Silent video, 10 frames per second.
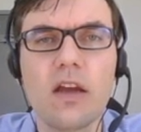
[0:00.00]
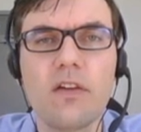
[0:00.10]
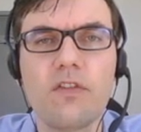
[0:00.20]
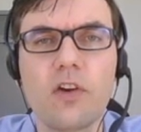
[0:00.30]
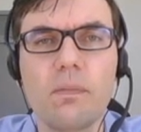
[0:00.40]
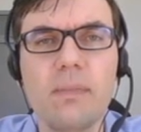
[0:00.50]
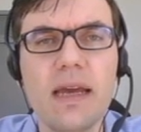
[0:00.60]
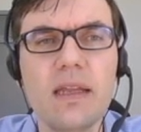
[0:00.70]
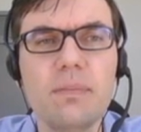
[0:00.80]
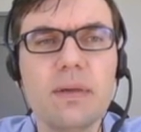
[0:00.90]
for
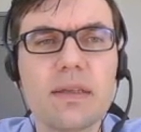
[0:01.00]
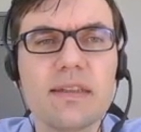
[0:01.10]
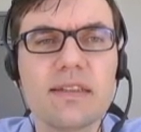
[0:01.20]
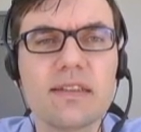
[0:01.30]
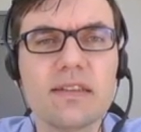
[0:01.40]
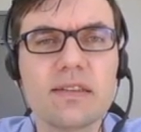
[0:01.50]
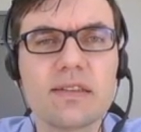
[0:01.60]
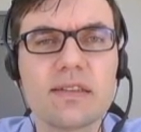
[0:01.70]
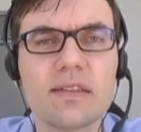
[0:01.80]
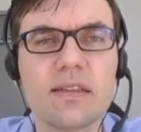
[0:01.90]
many
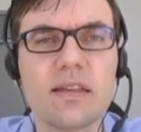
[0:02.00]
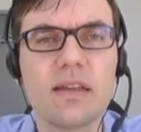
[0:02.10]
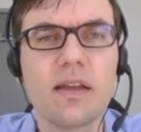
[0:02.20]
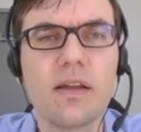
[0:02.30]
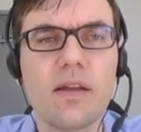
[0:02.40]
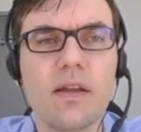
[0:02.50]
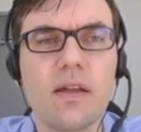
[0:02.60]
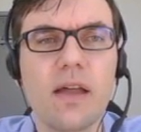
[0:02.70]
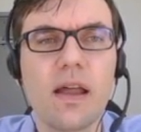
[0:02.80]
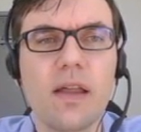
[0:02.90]
businesses,
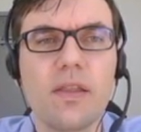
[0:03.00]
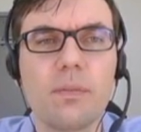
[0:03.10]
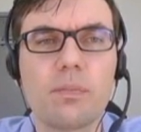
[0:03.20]
the